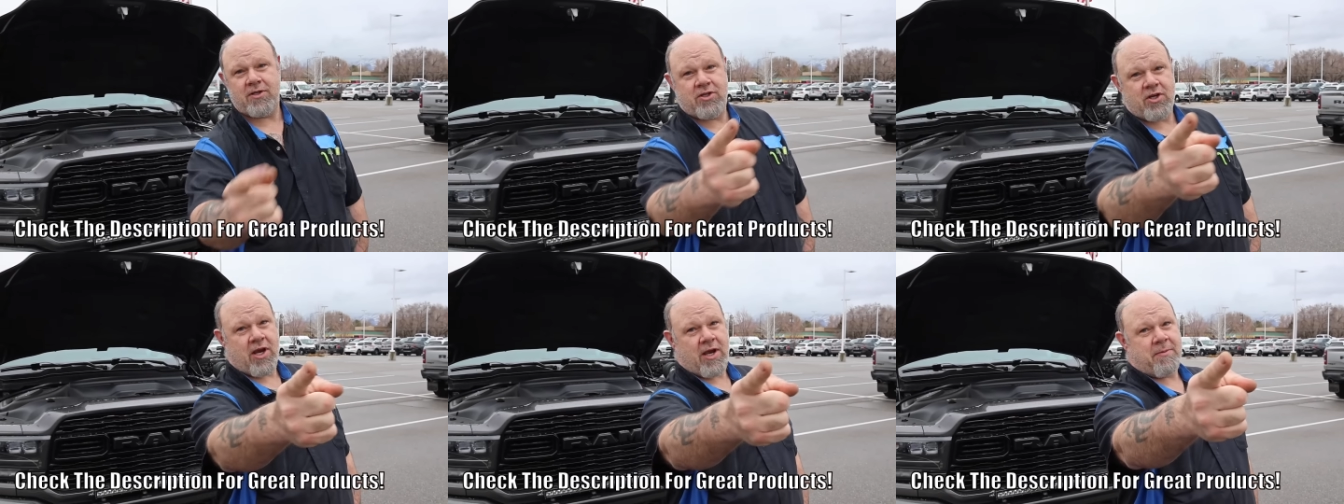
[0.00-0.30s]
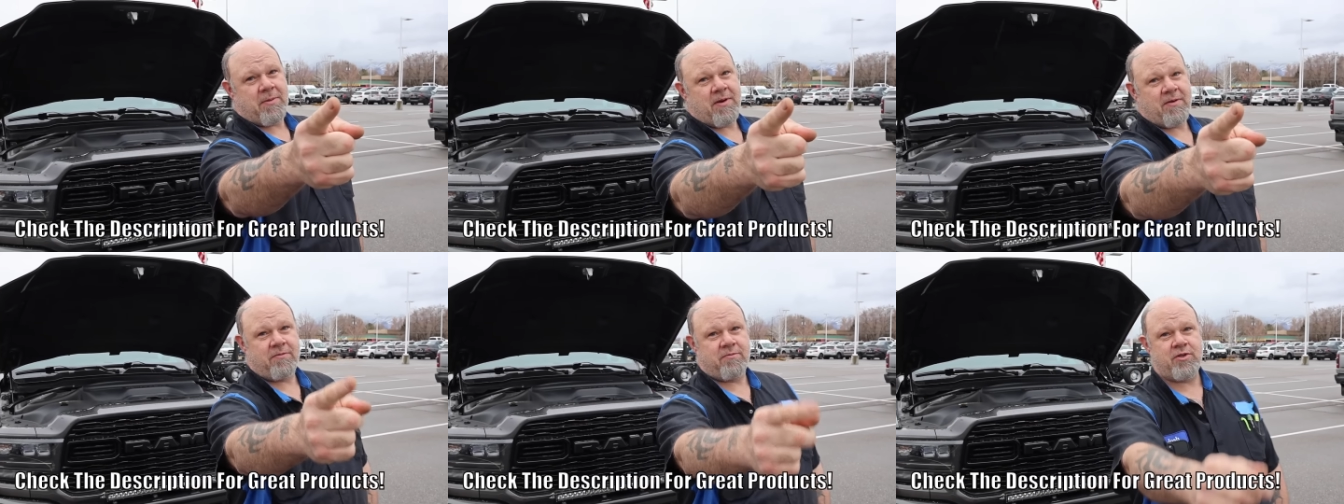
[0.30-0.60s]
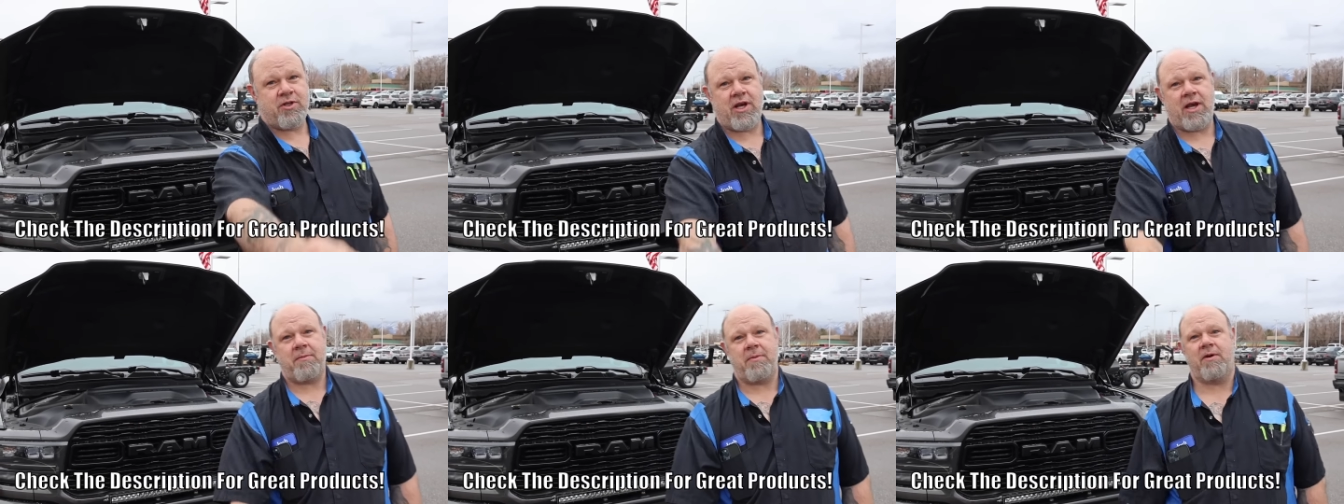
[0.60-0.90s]
JB from
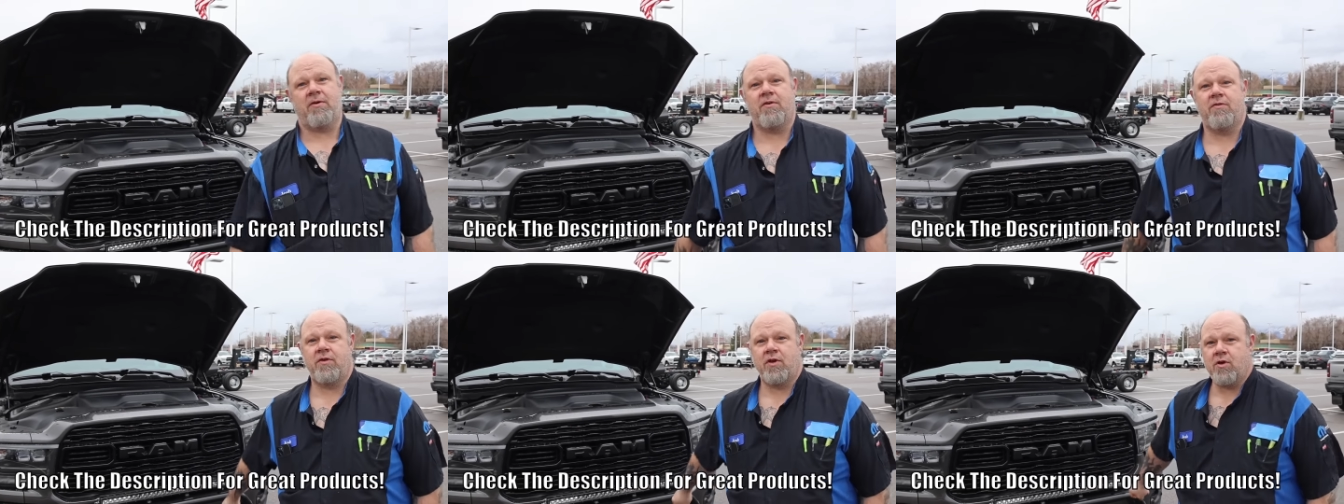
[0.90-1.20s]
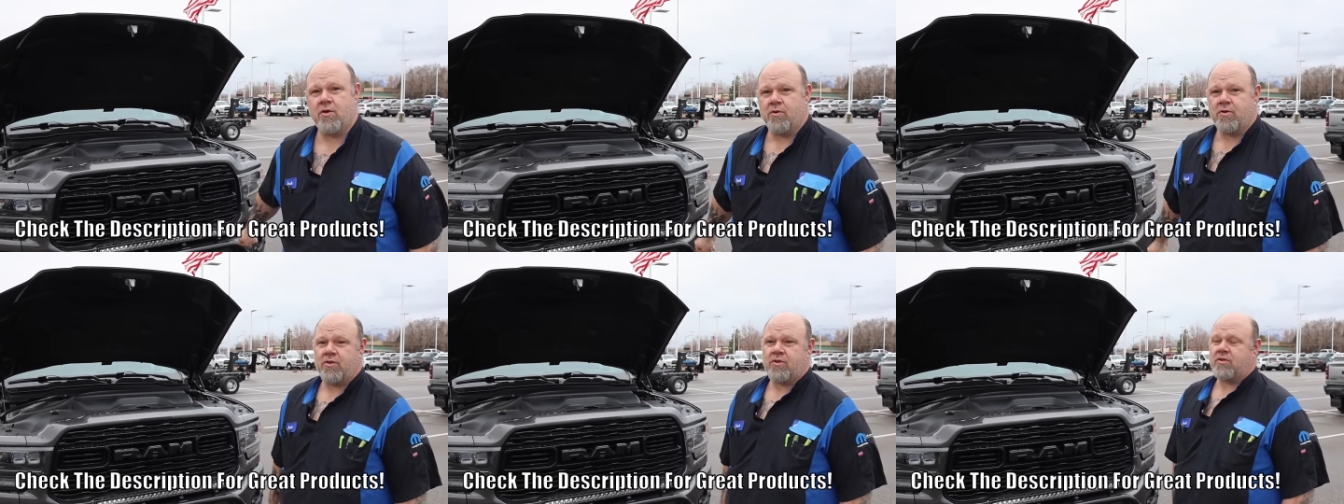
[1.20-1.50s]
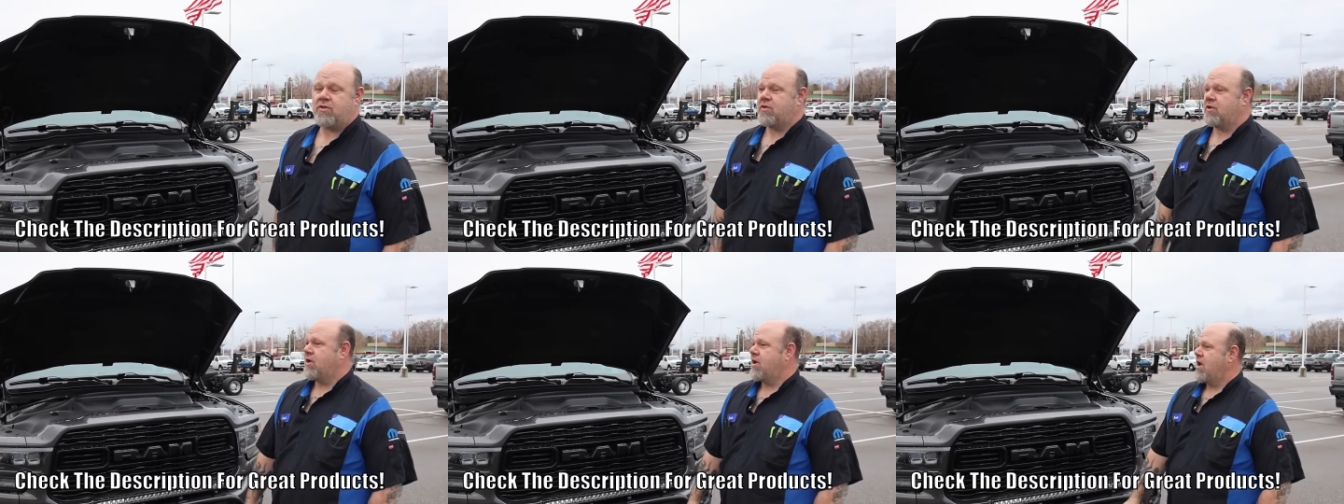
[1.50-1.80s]
JB
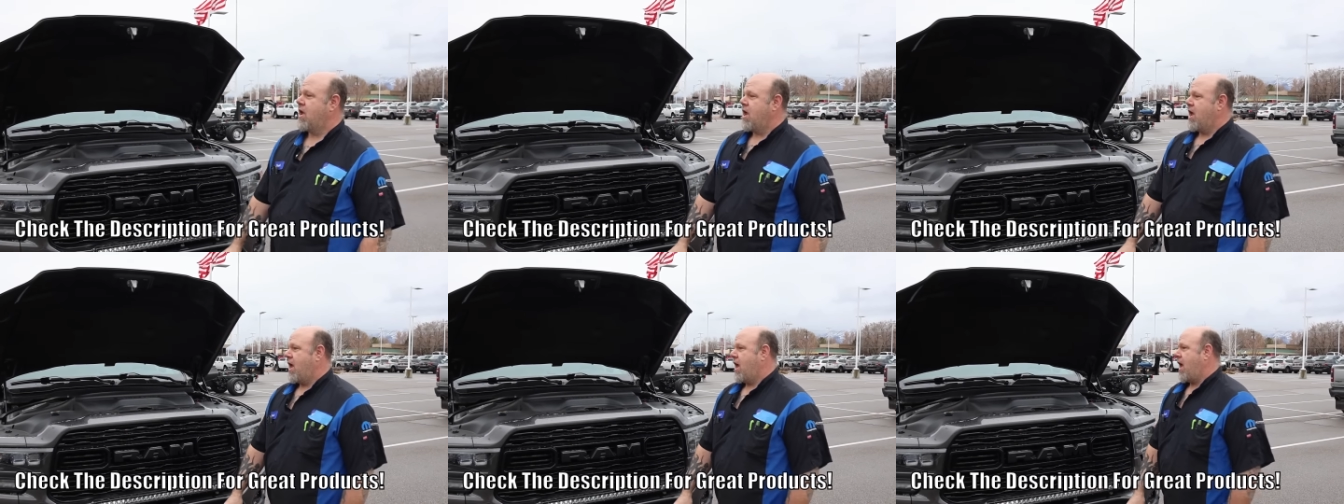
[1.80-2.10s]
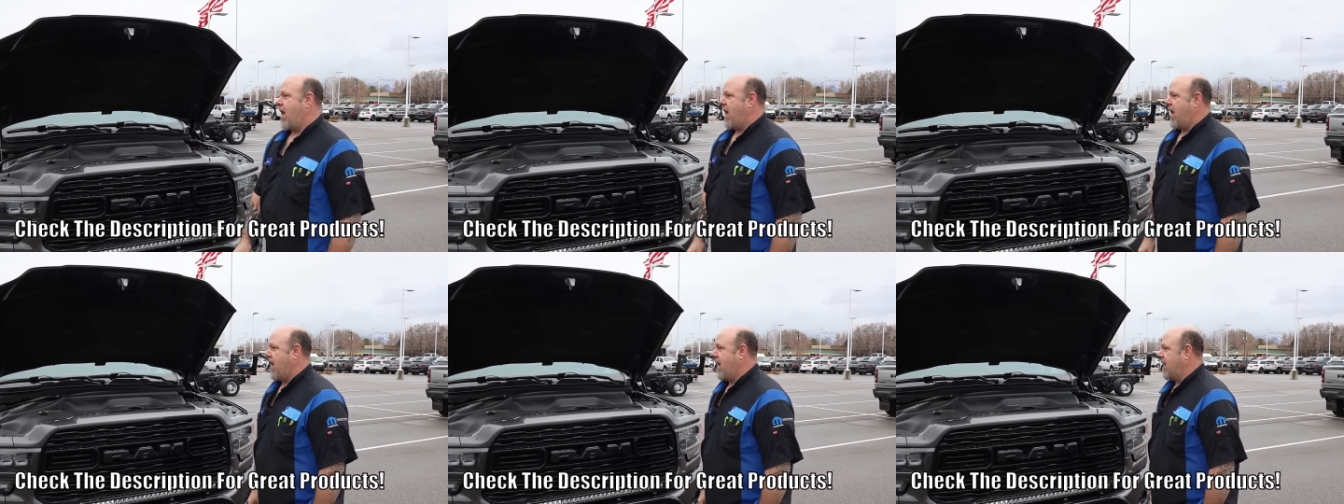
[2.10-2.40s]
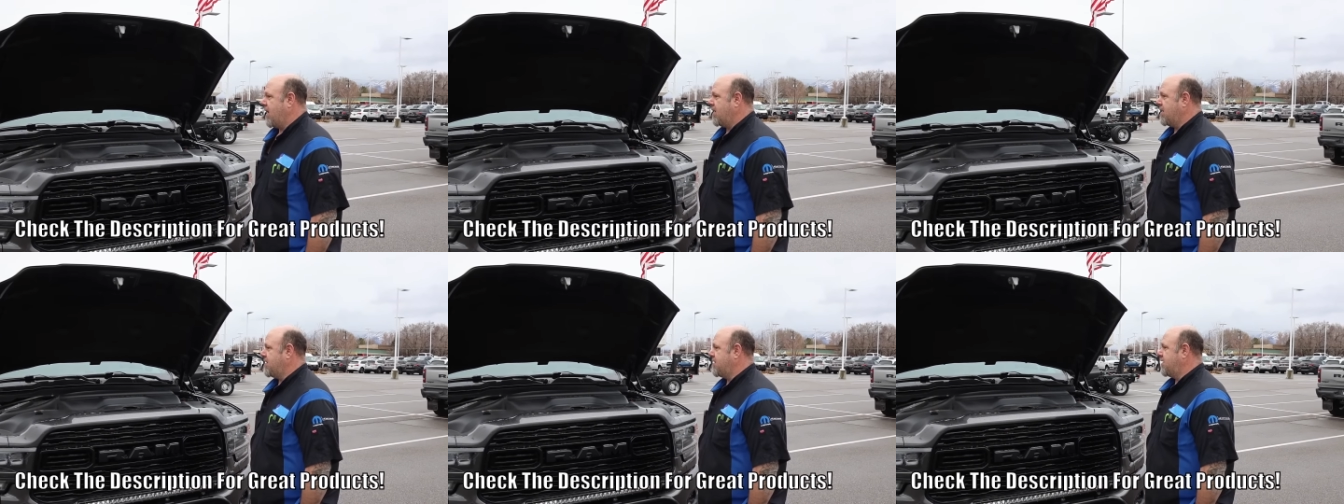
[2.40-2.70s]
Reviews,
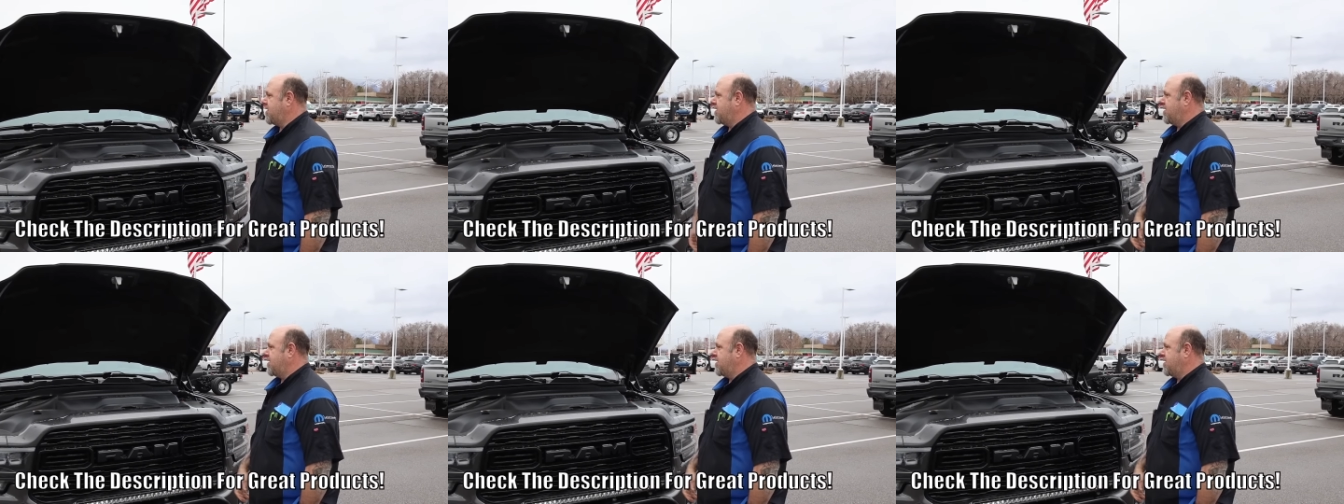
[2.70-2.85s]
and